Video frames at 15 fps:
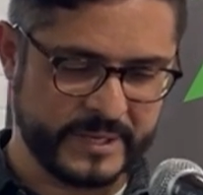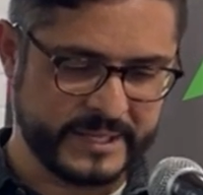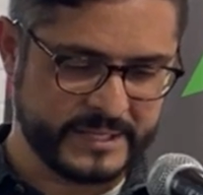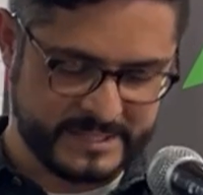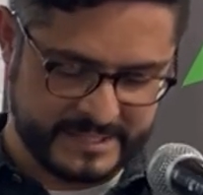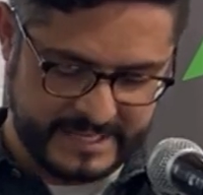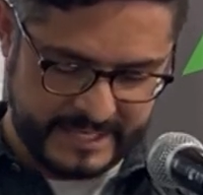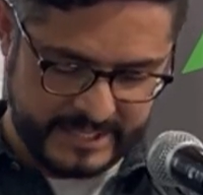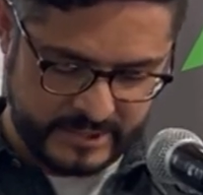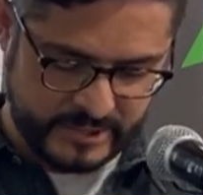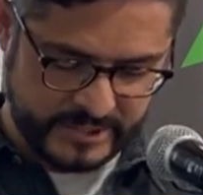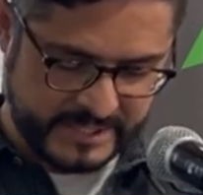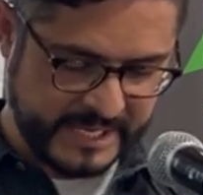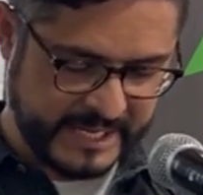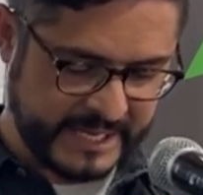and I, we
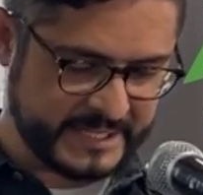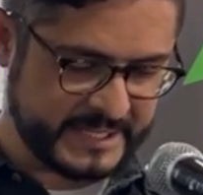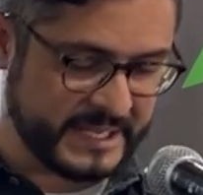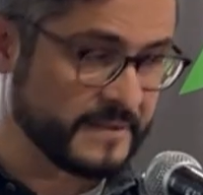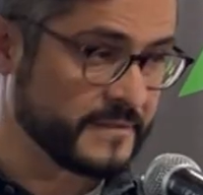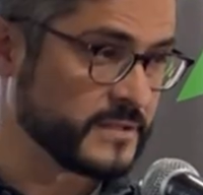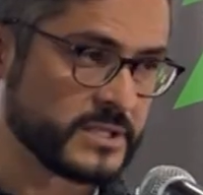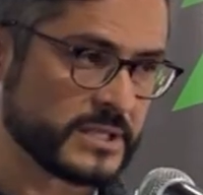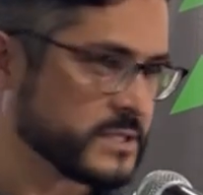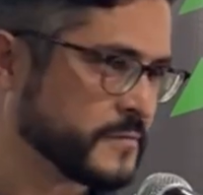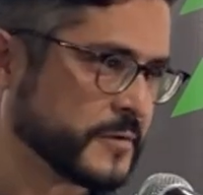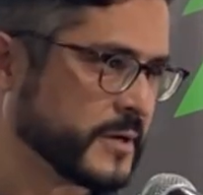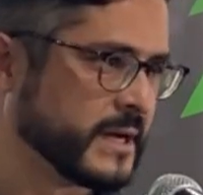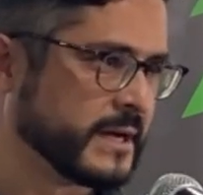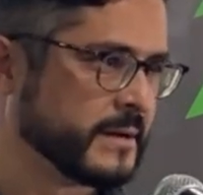decided to take a day
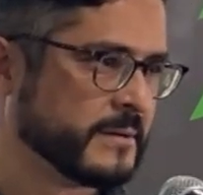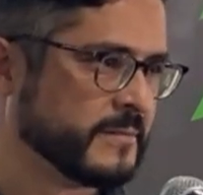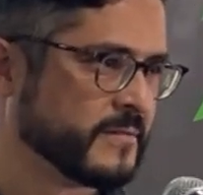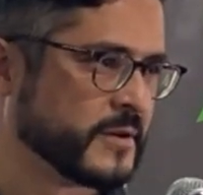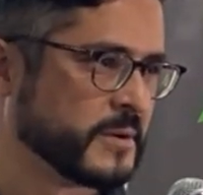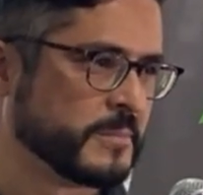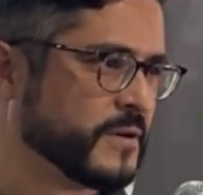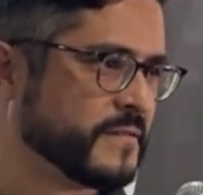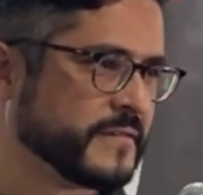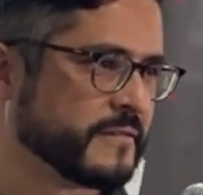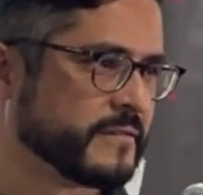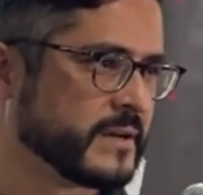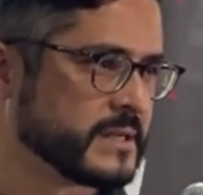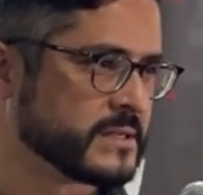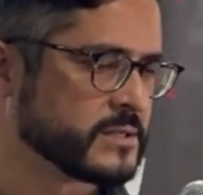just for, for
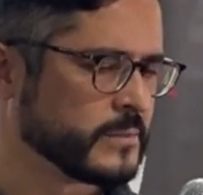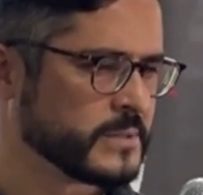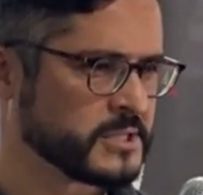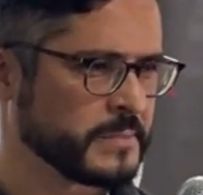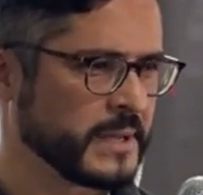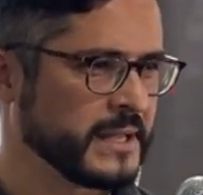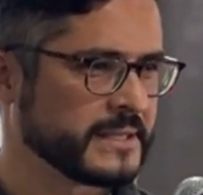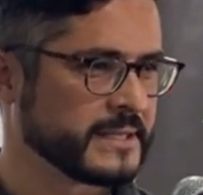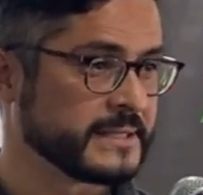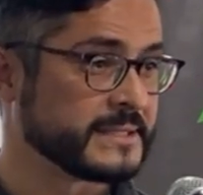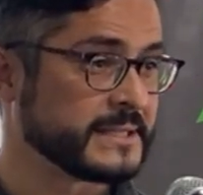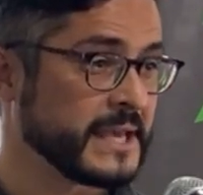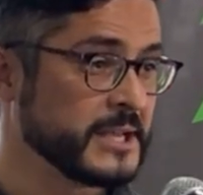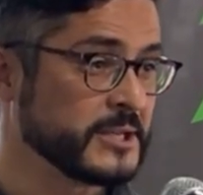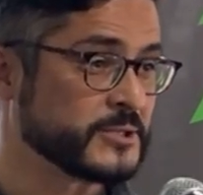both of us. So we spent the
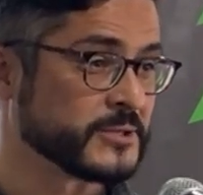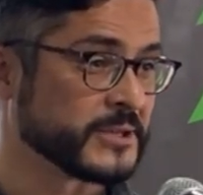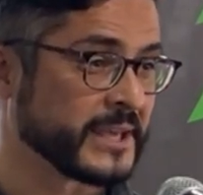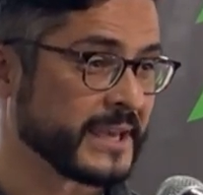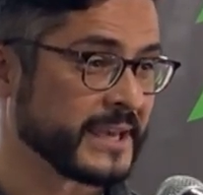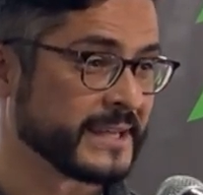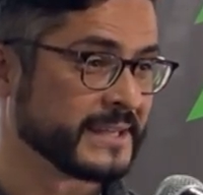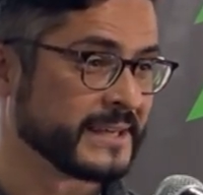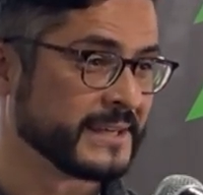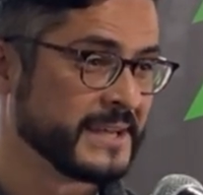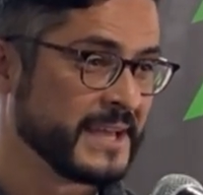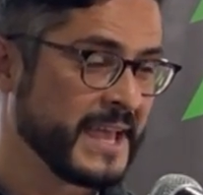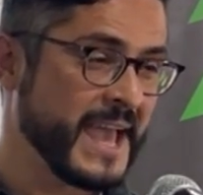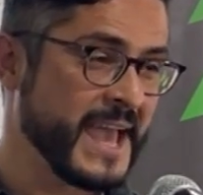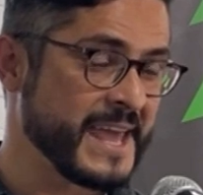day together.
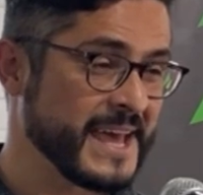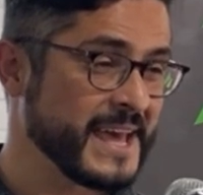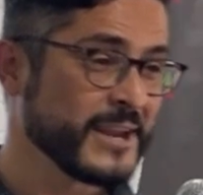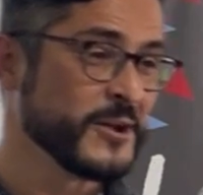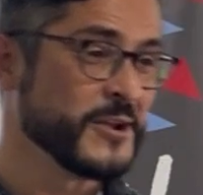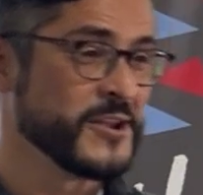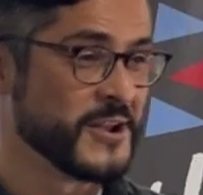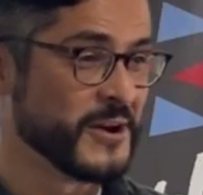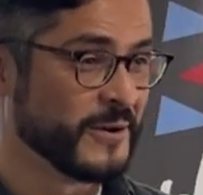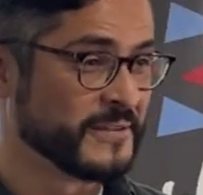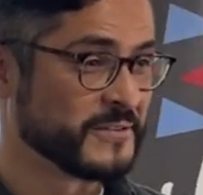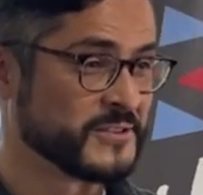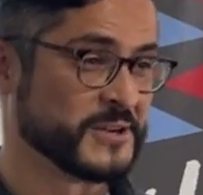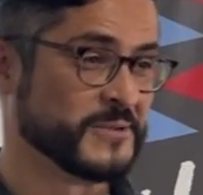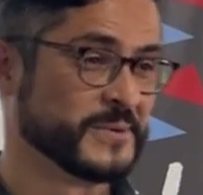And I don't
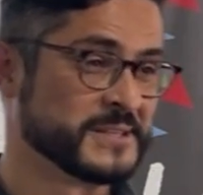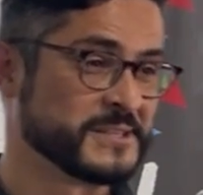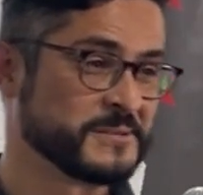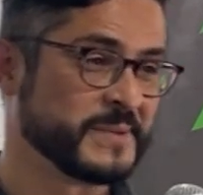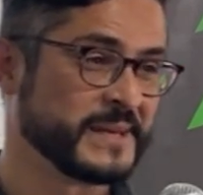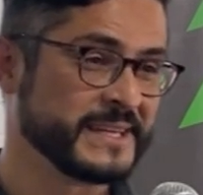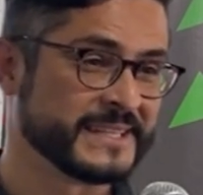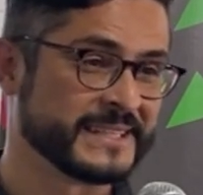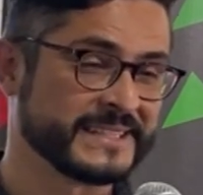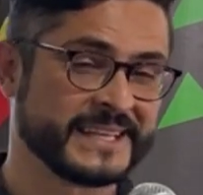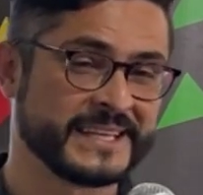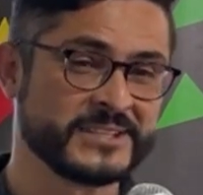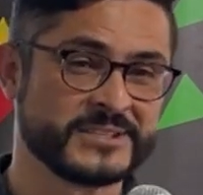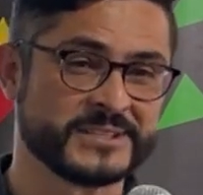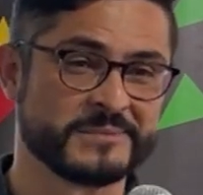know if she was paying
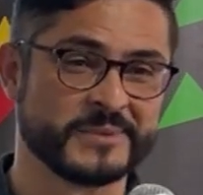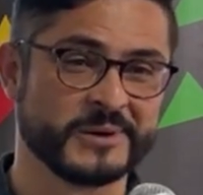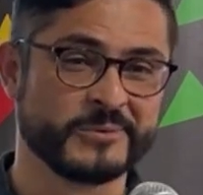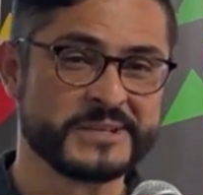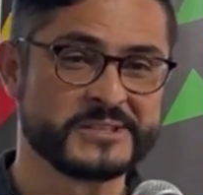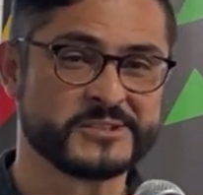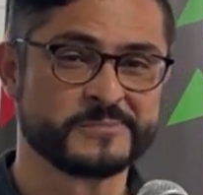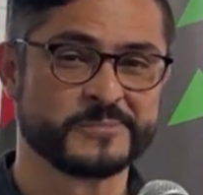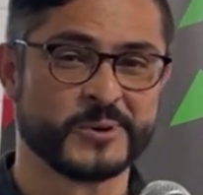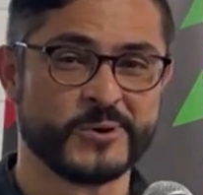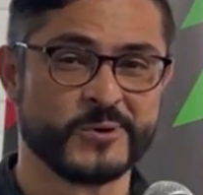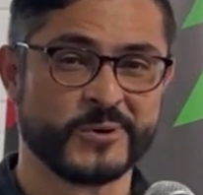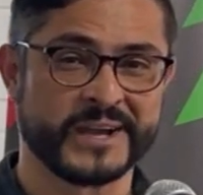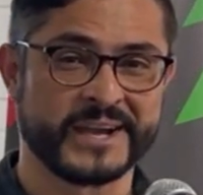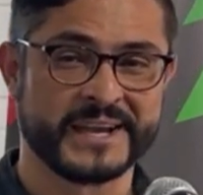attention, but we
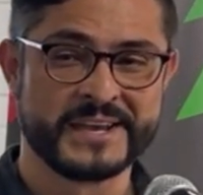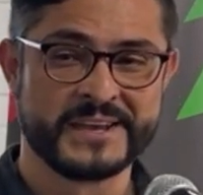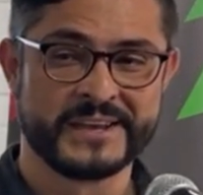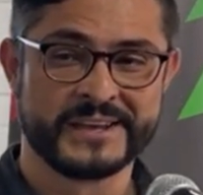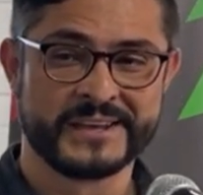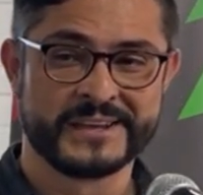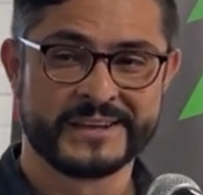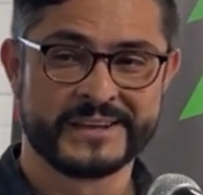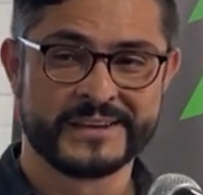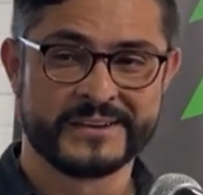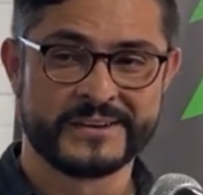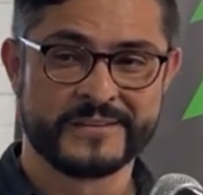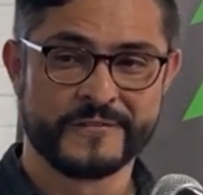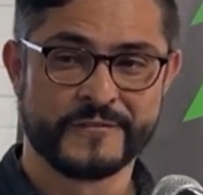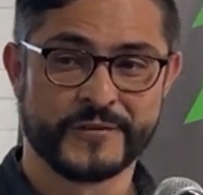spoke
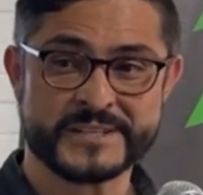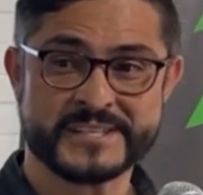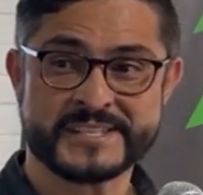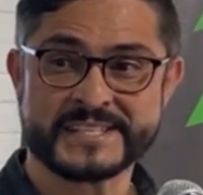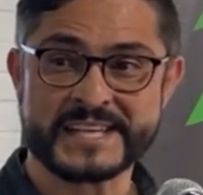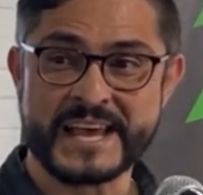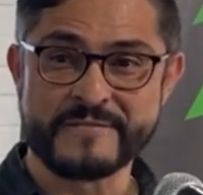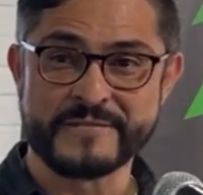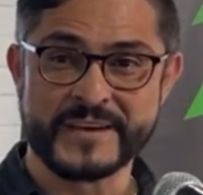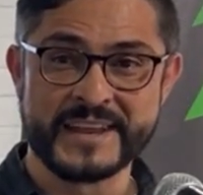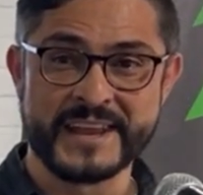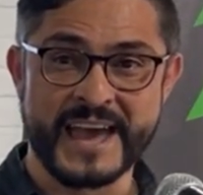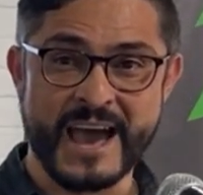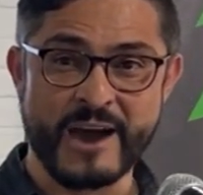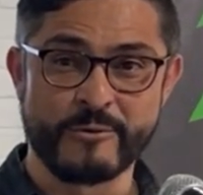for
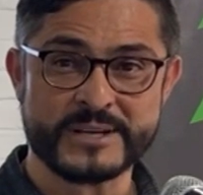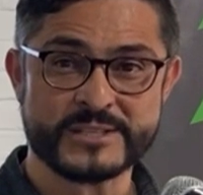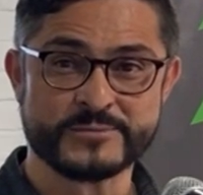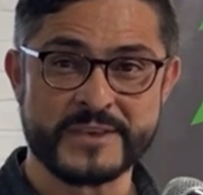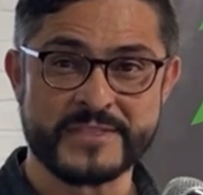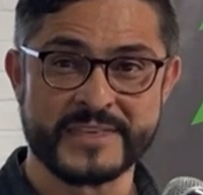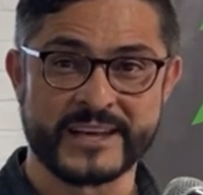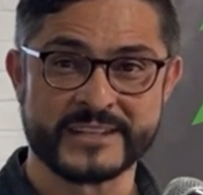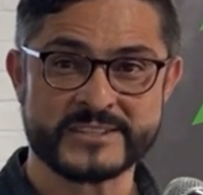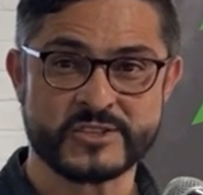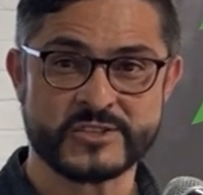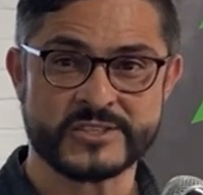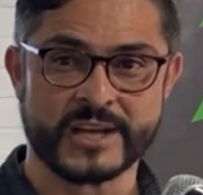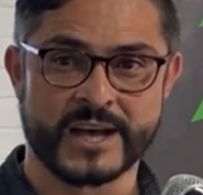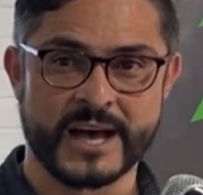seven hours
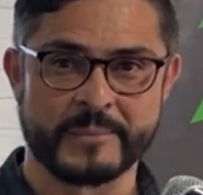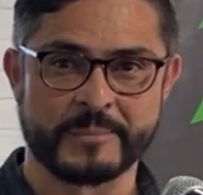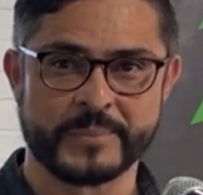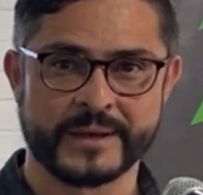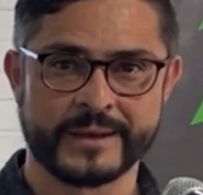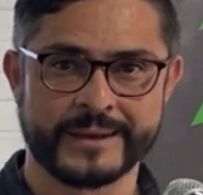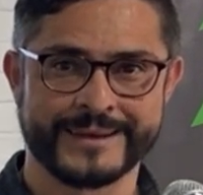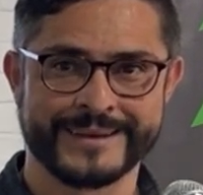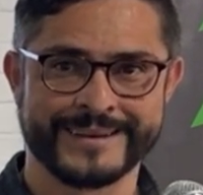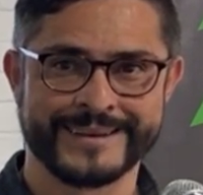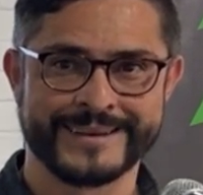without stop.